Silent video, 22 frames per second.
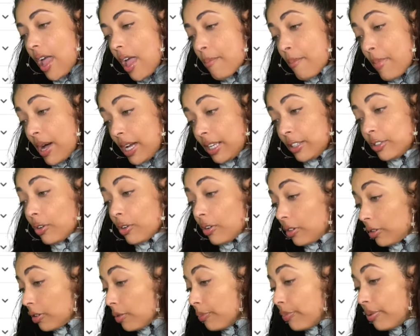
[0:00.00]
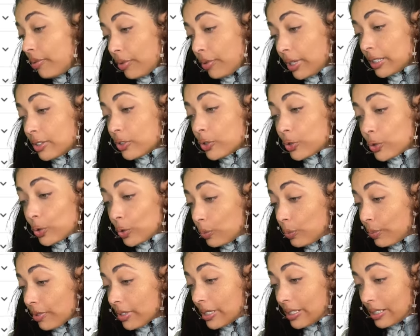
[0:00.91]
my daughter
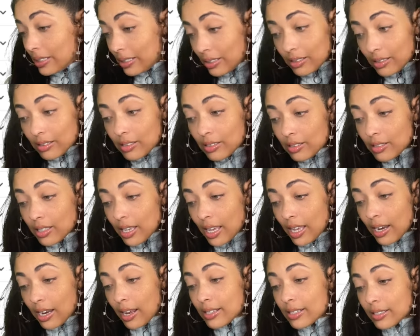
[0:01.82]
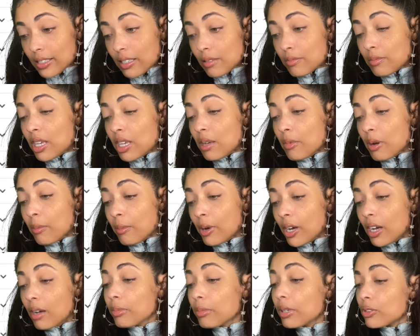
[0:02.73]
0.2%, and I skipped me and my
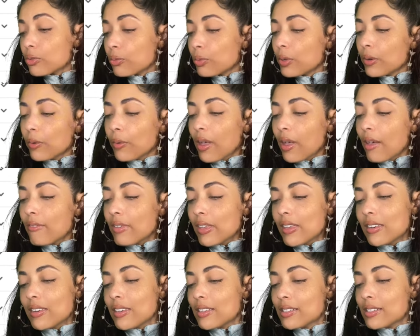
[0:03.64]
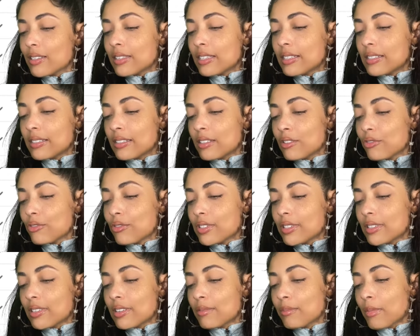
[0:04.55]
mom because we don't have any. So that's
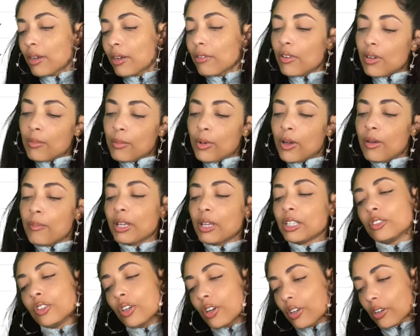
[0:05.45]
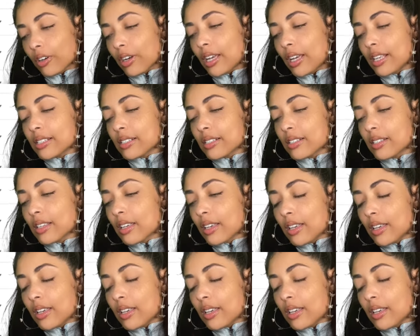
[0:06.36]
interesting, my grandma and my daughter has it.